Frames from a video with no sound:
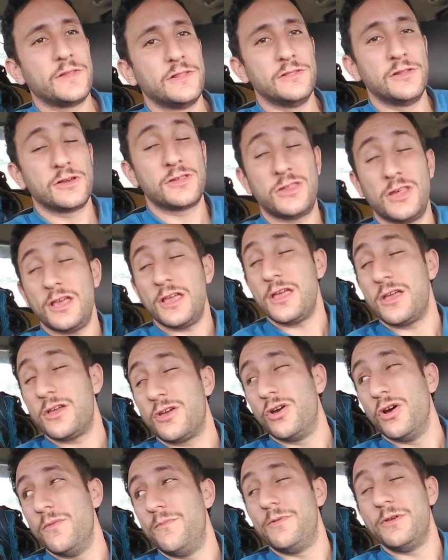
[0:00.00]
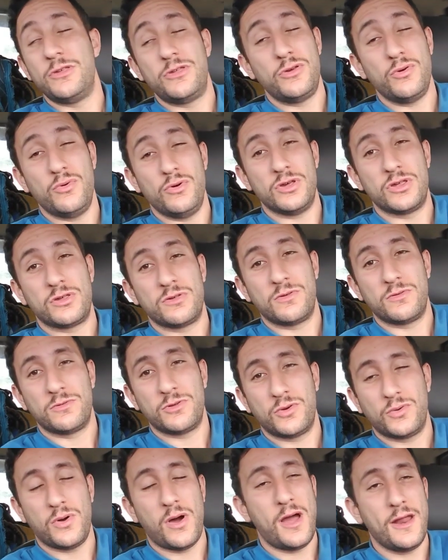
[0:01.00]
looks like he could be Jewish,
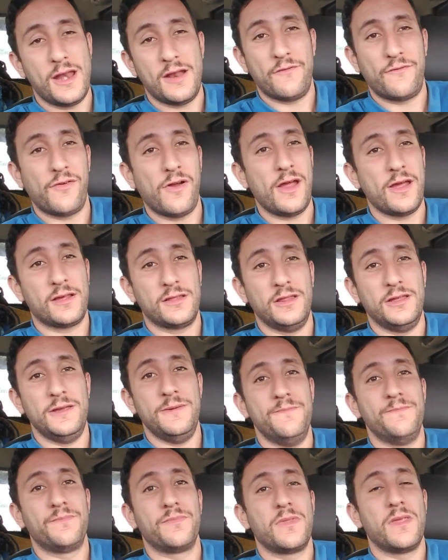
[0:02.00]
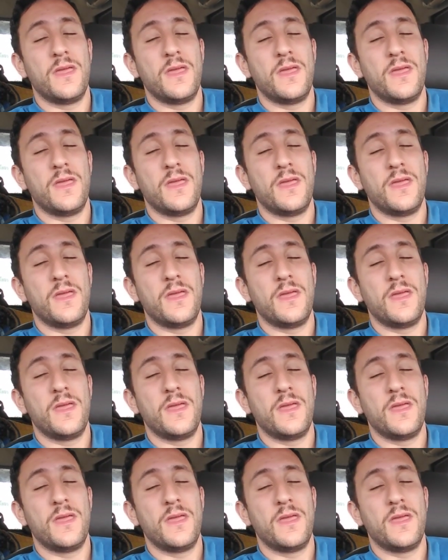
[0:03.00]
quite frankly.